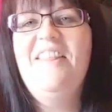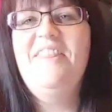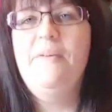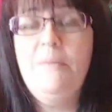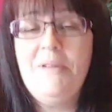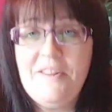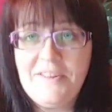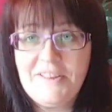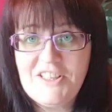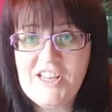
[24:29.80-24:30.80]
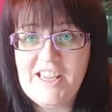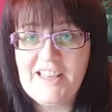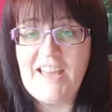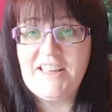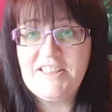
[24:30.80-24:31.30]
There will be another ka-ching
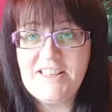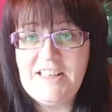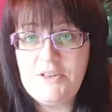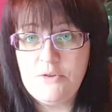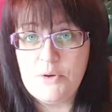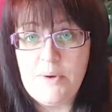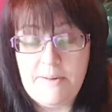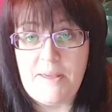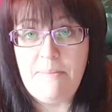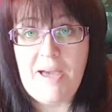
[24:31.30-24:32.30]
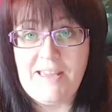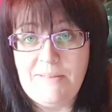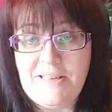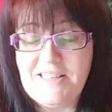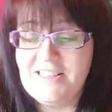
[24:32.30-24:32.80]
and a deedly-doo-doo if they pay
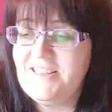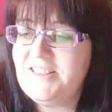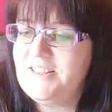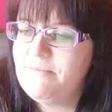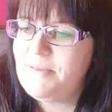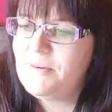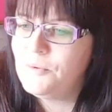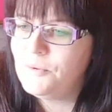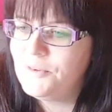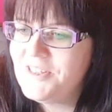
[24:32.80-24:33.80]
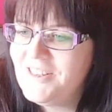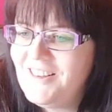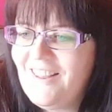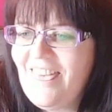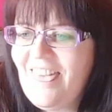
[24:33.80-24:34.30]
immediately, so you've been warned.
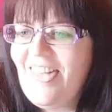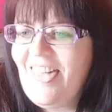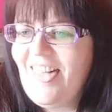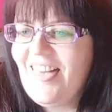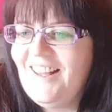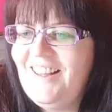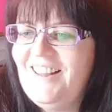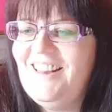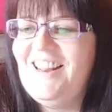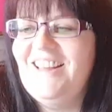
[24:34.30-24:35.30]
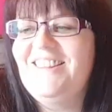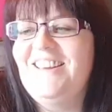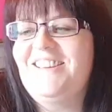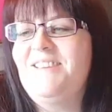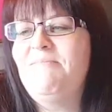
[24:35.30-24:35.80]
Elaine
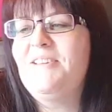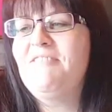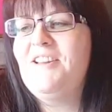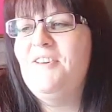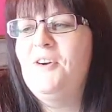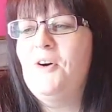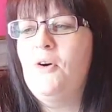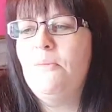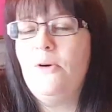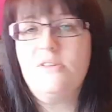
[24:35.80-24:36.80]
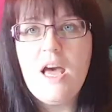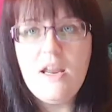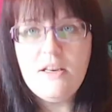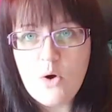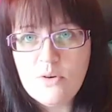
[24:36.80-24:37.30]
thinks I'd be great on Gogglebox.
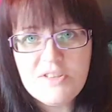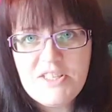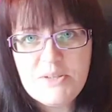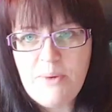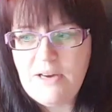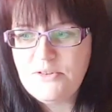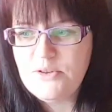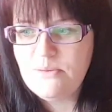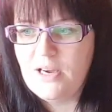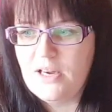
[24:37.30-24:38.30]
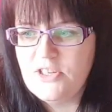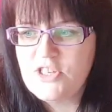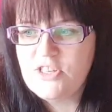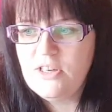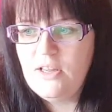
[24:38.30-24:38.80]
No, because I swear too
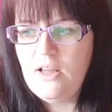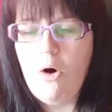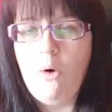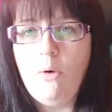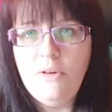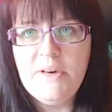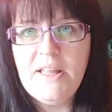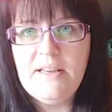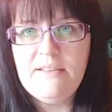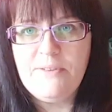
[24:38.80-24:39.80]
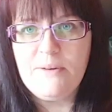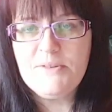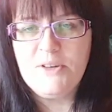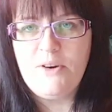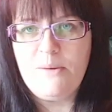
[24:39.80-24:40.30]
much. All you would hear if I was
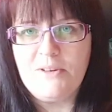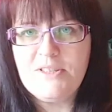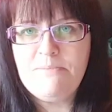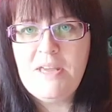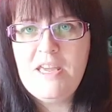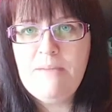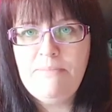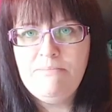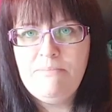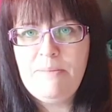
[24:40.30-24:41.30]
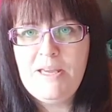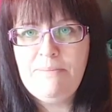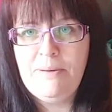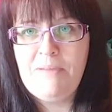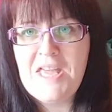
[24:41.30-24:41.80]
on Gogglebox is beep, beep,
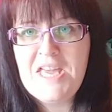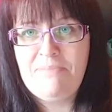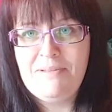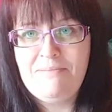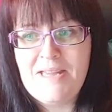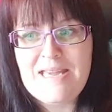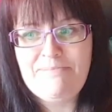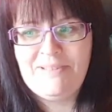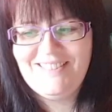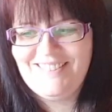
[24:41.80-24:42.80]
beep, beep, beep.